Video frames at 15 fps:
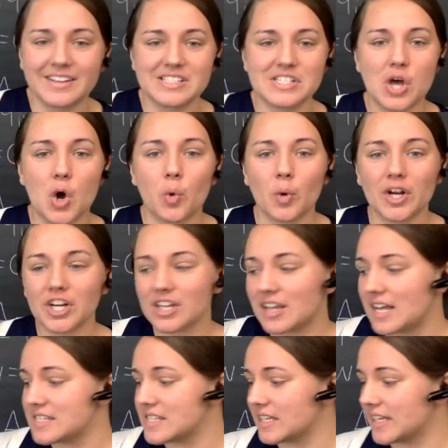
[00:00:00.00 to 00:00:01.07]
So work your
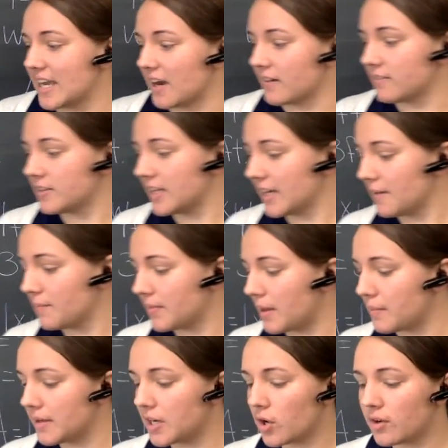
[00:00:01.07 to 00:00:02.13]
lesson carefully.
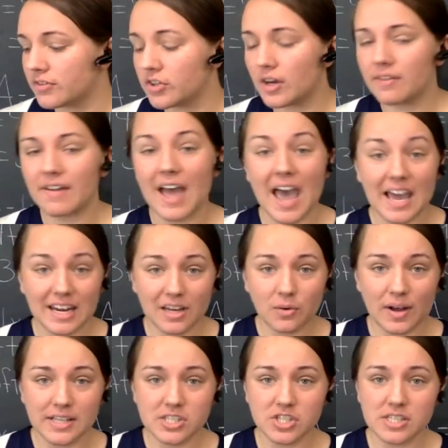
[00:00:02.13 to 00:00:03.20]
Let me know if you have any
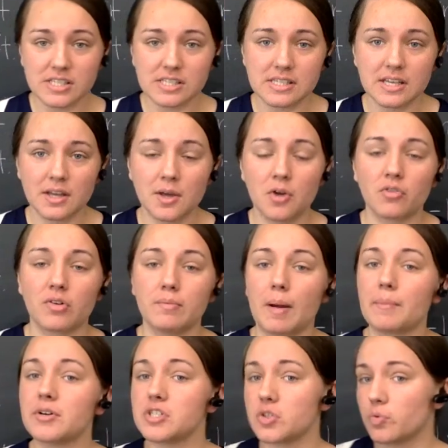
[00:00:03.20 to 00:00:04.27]
questions.
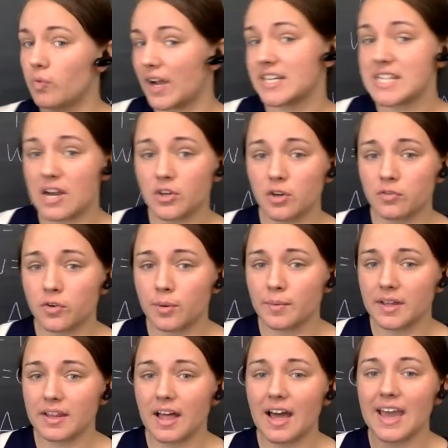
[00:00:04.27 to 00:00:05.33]
Remember to write down your
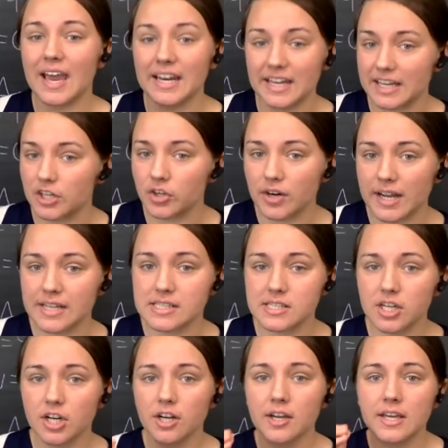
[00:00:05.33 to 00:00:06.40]
formula and in your
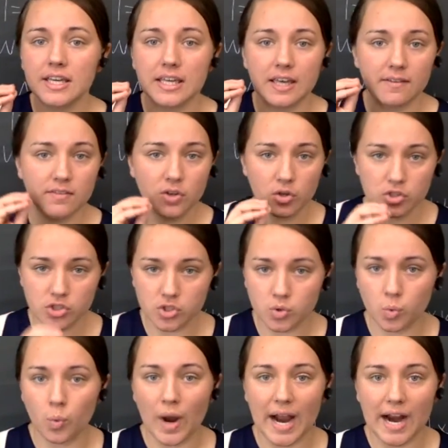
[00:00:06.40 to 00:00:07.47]
answer, give your
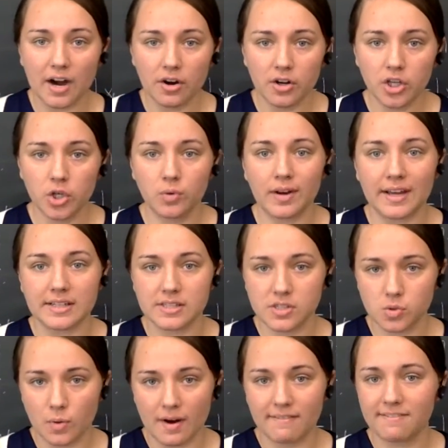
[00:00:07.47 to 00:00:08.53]
square unit,
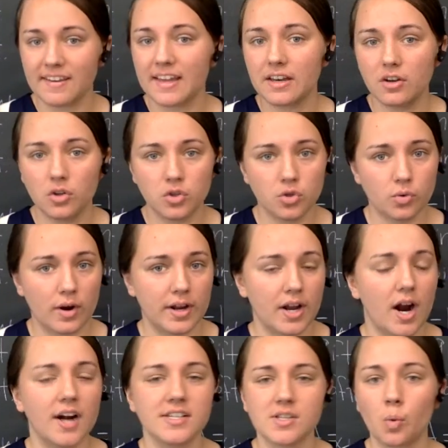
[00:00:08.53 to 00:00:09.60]
square feet, square
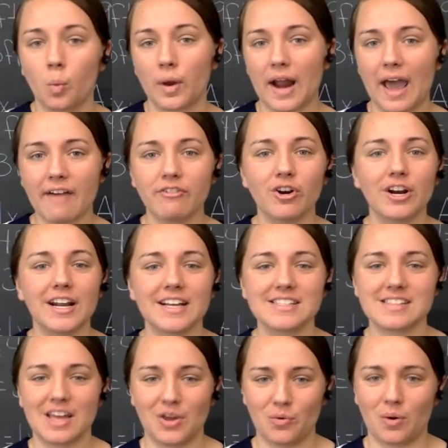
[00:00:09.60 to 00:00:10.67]
yards, whatever it
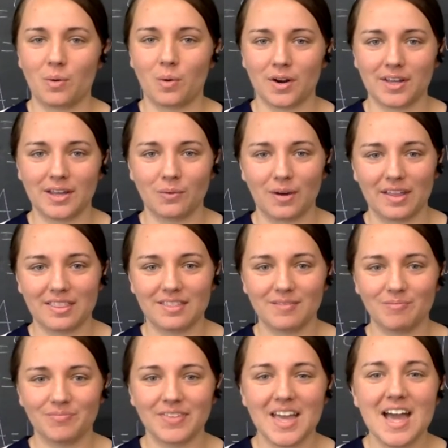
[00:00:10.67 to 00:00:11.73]
is that you are working with.
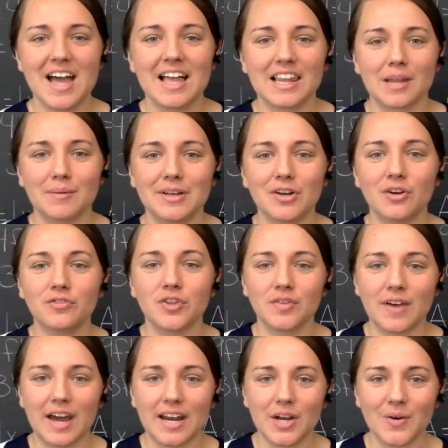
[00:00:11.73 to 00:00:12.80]
Let me know if you
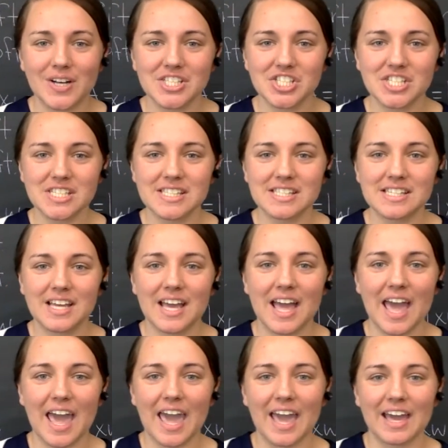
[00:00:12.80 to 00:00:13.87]
have any questions
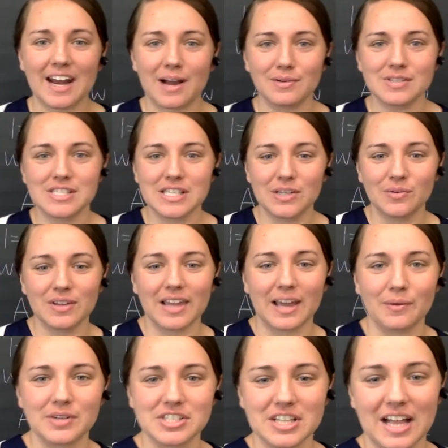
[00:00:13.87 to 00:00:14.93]
and I will see you in
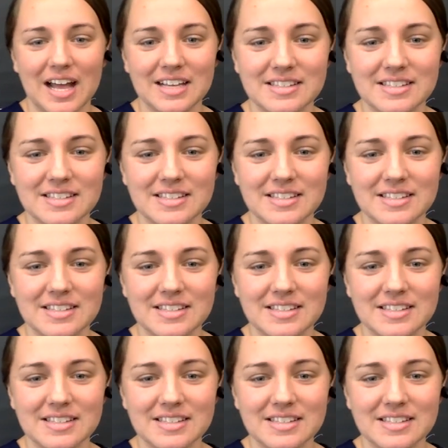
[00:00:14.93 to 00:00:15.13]
language class.